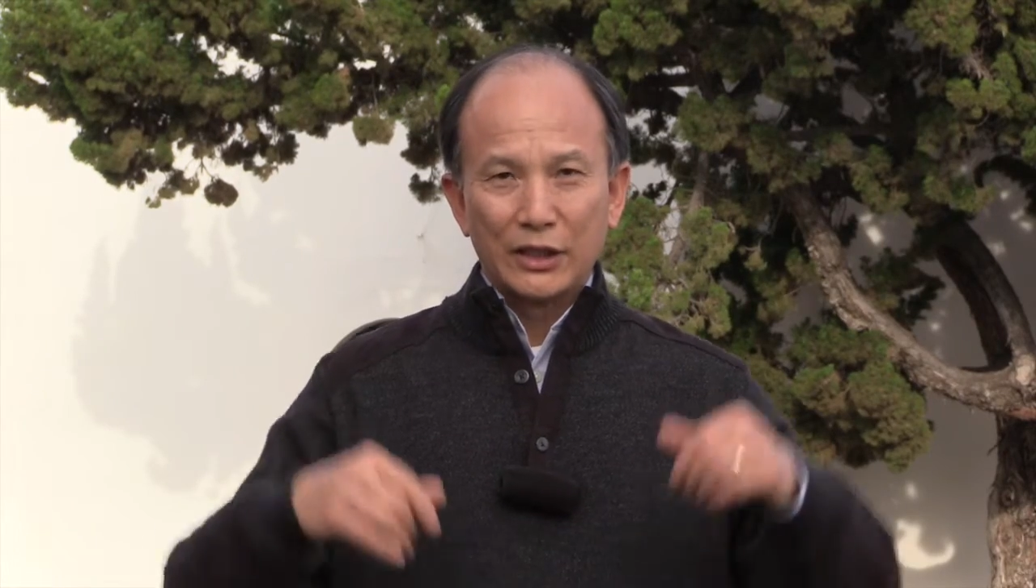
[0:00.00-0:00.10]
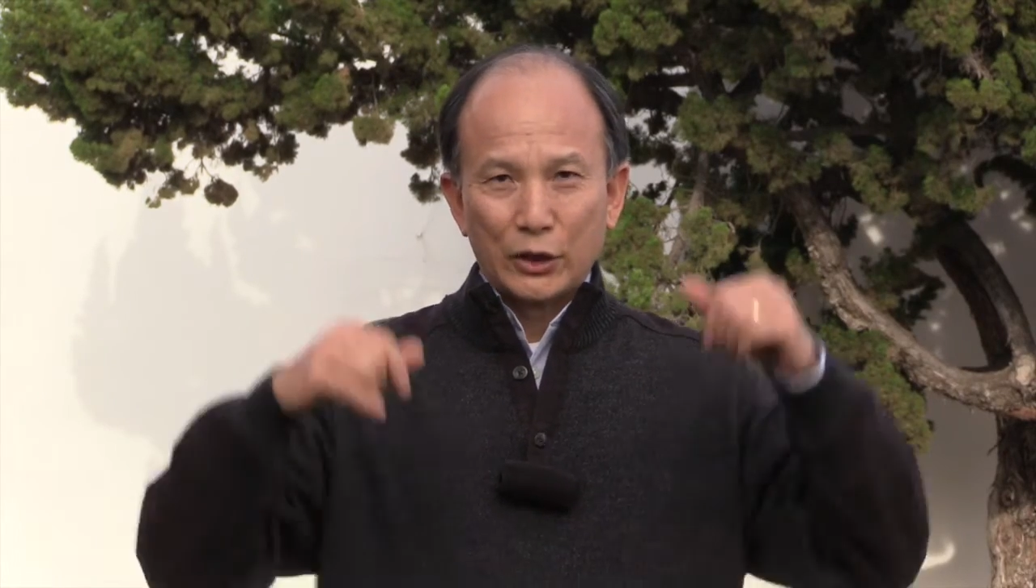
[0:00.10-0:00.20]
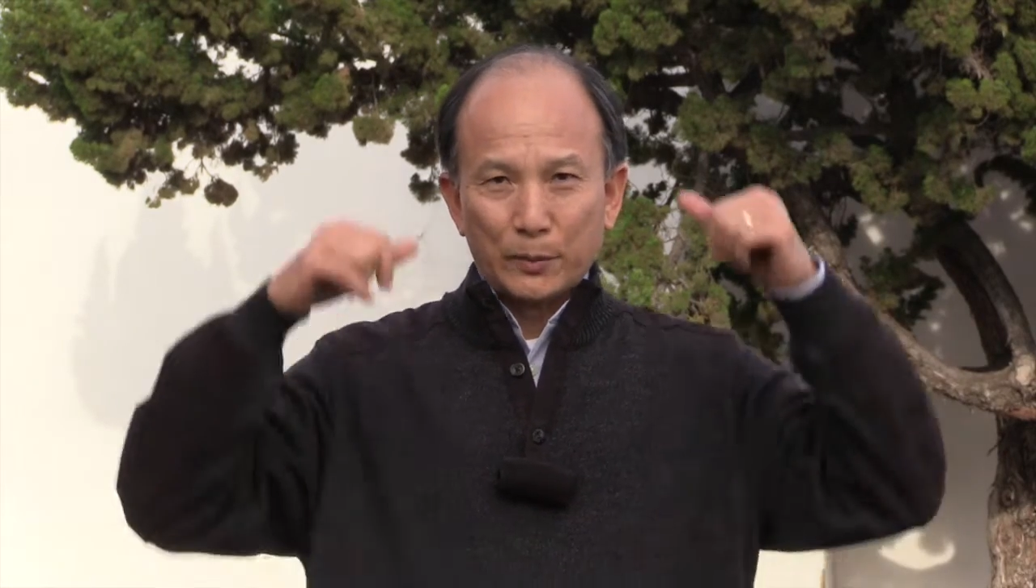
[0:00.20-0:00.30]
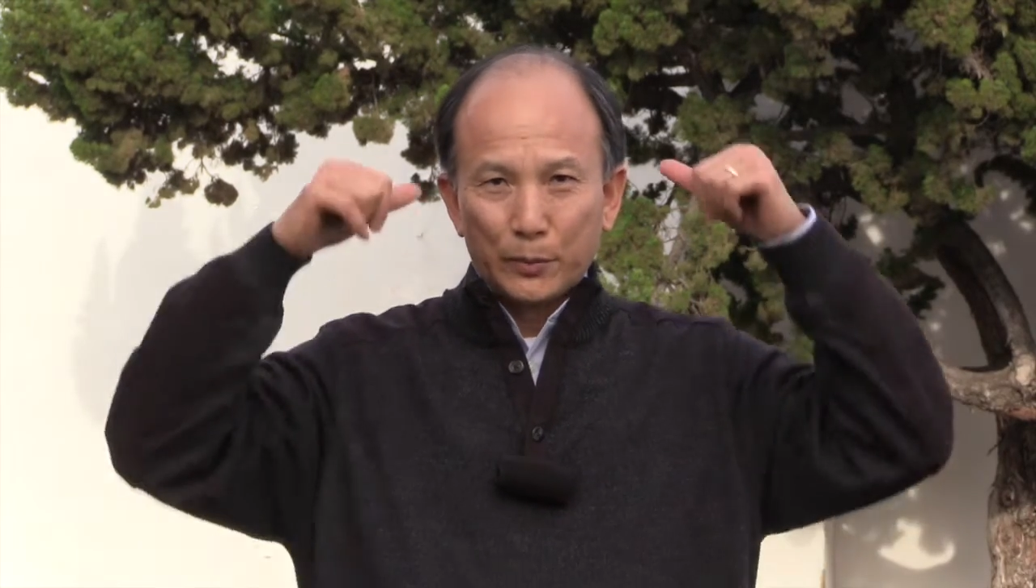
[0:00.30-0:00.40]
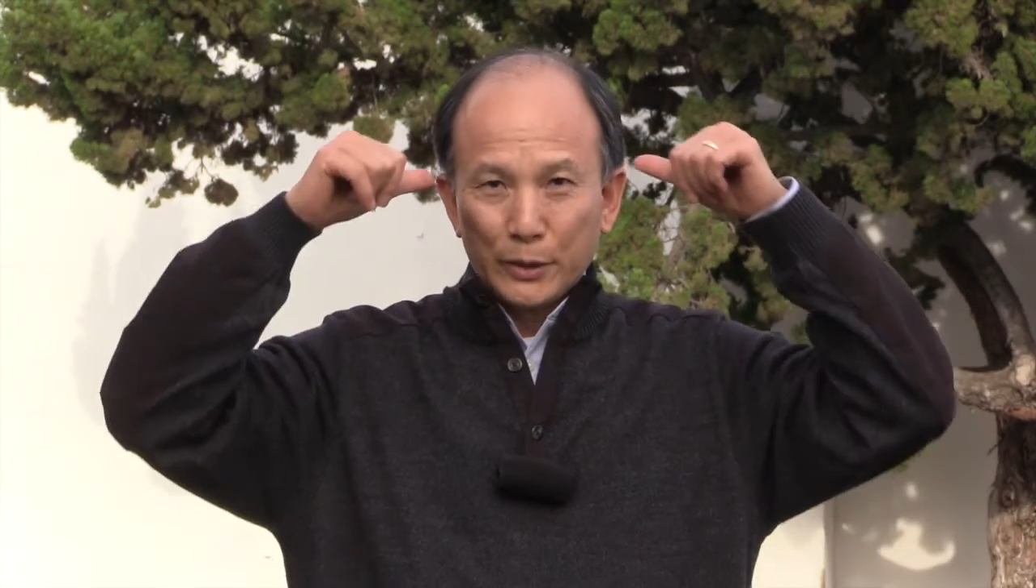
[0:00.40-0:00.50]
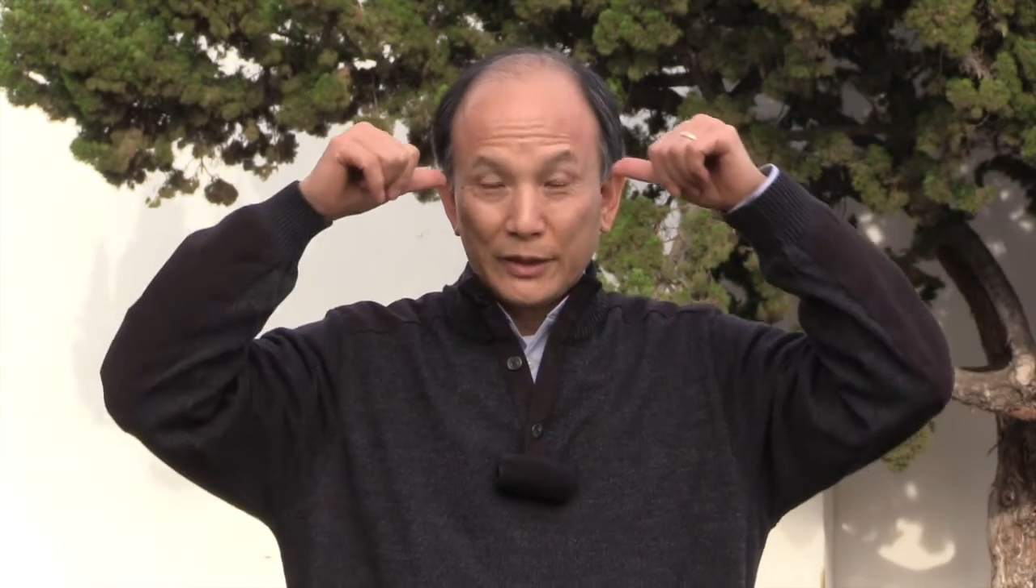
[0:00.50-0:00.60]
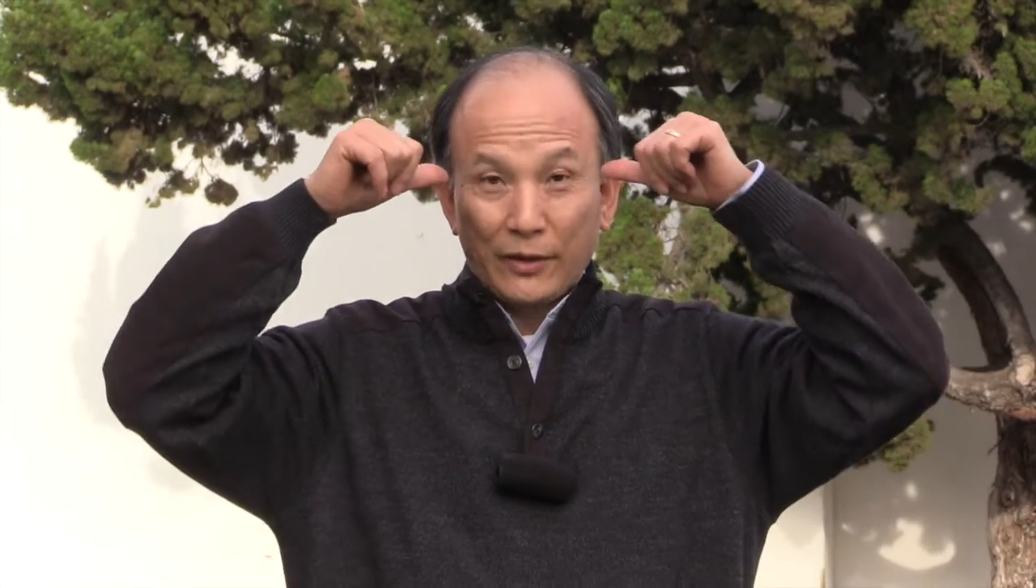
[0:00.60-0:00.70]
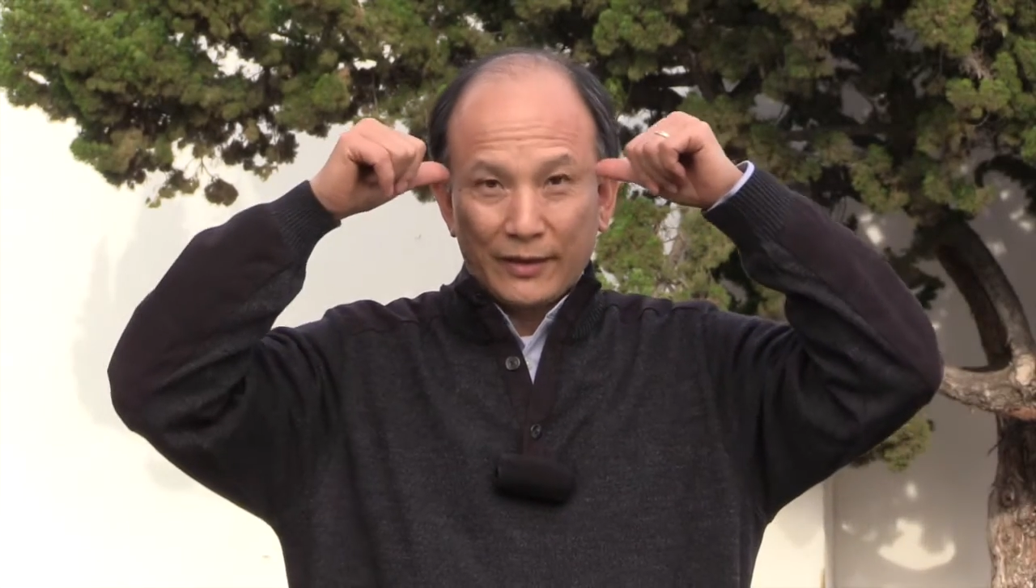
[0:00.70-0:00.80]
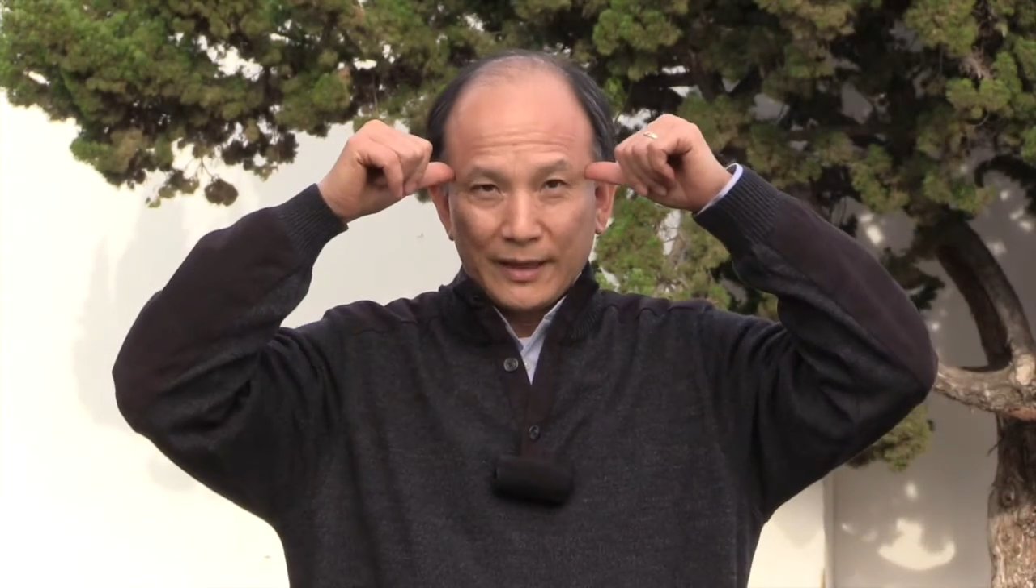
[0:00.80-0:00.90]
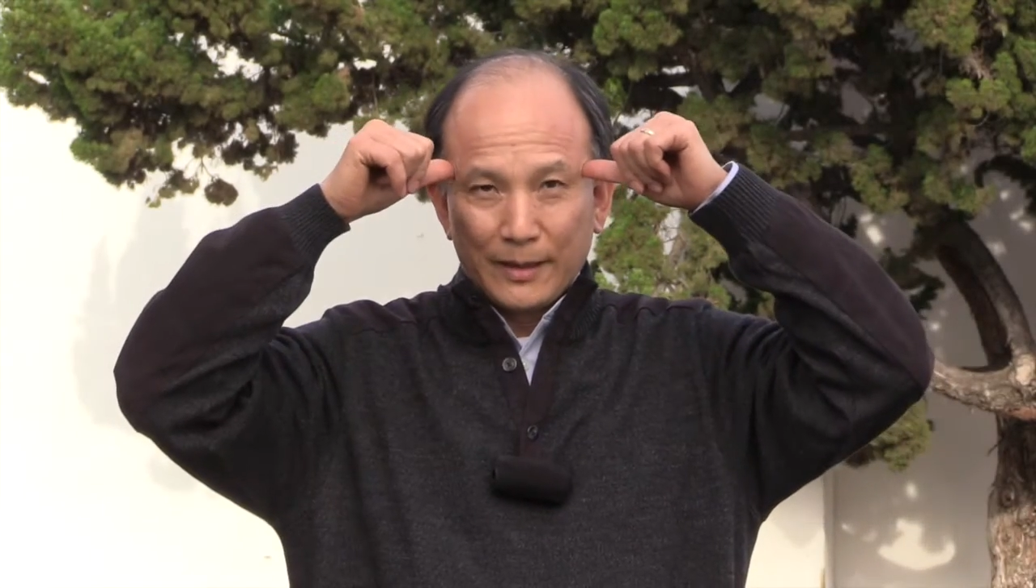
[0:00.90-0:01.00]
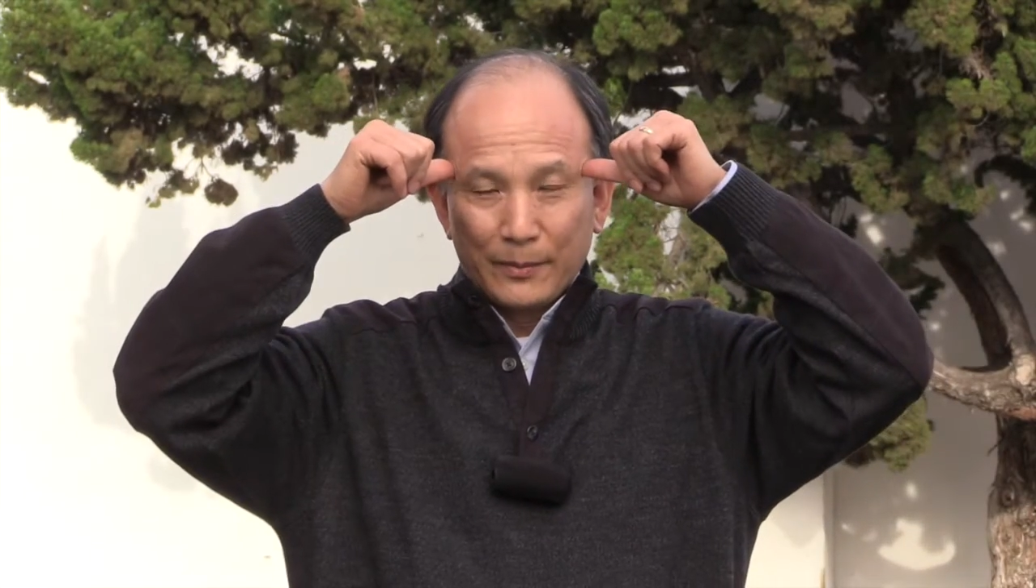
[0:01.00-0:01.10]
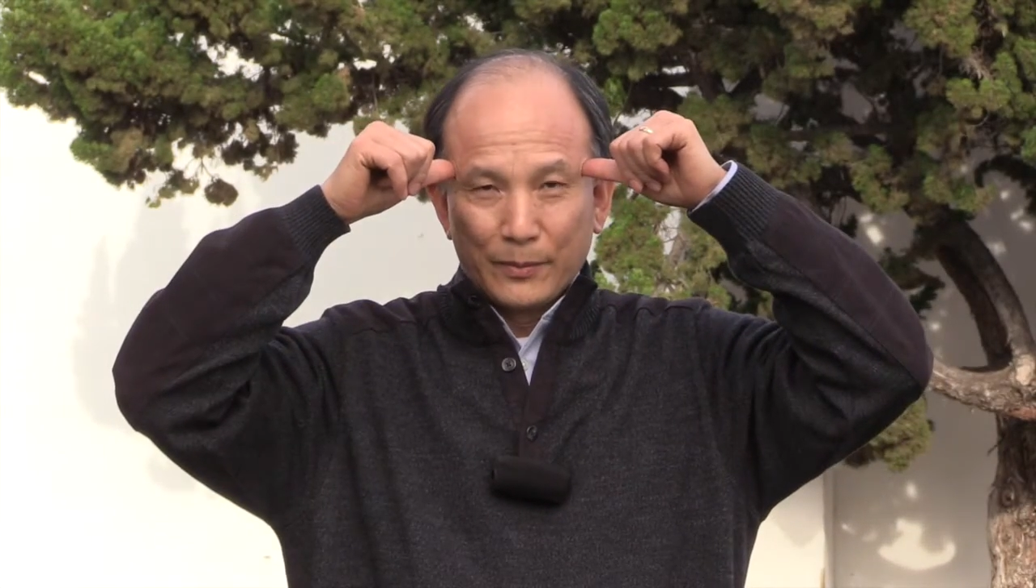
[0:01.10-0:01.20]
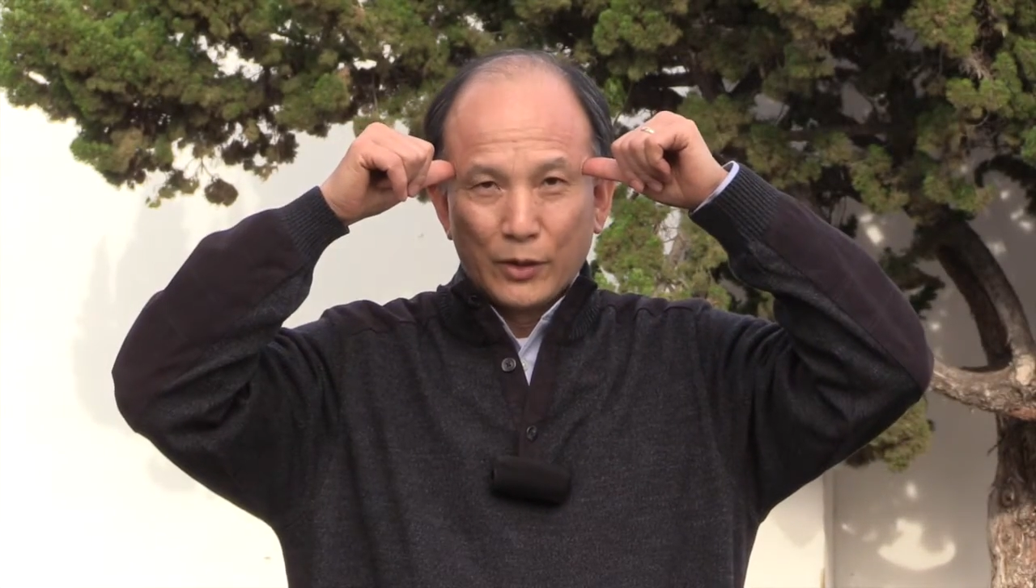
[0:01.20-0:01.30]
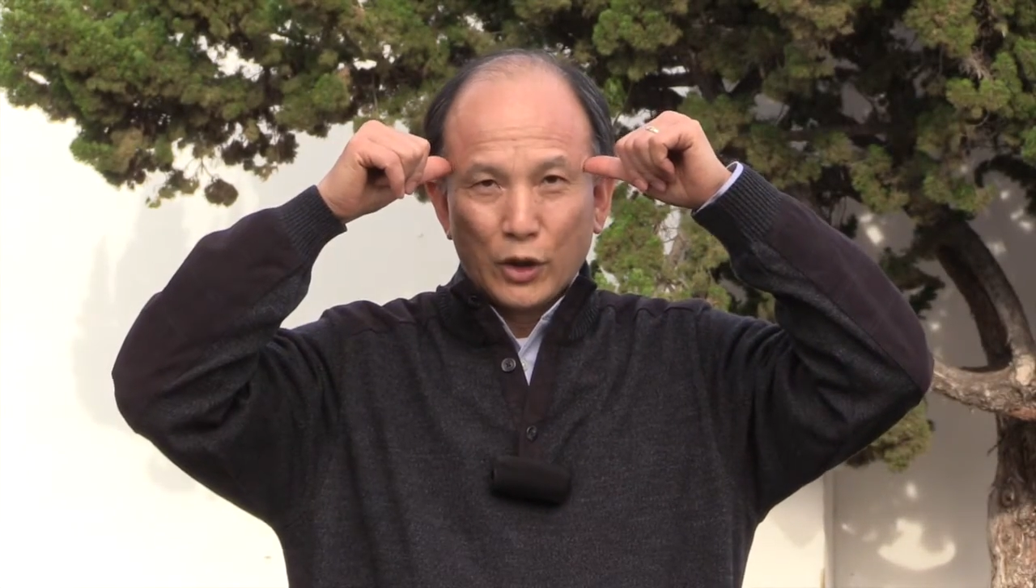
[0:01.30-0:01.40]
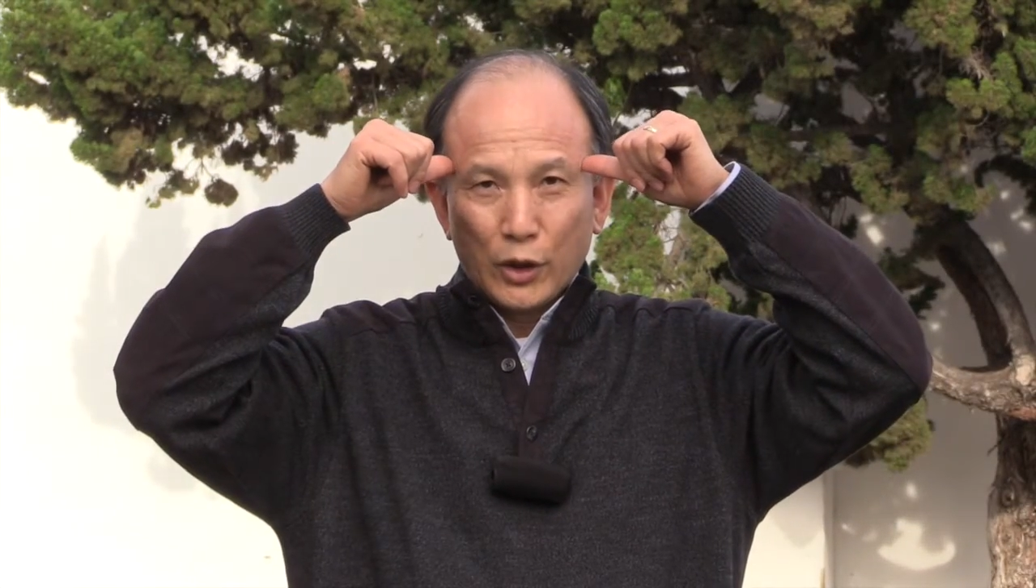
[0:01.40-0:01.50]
you put your thumb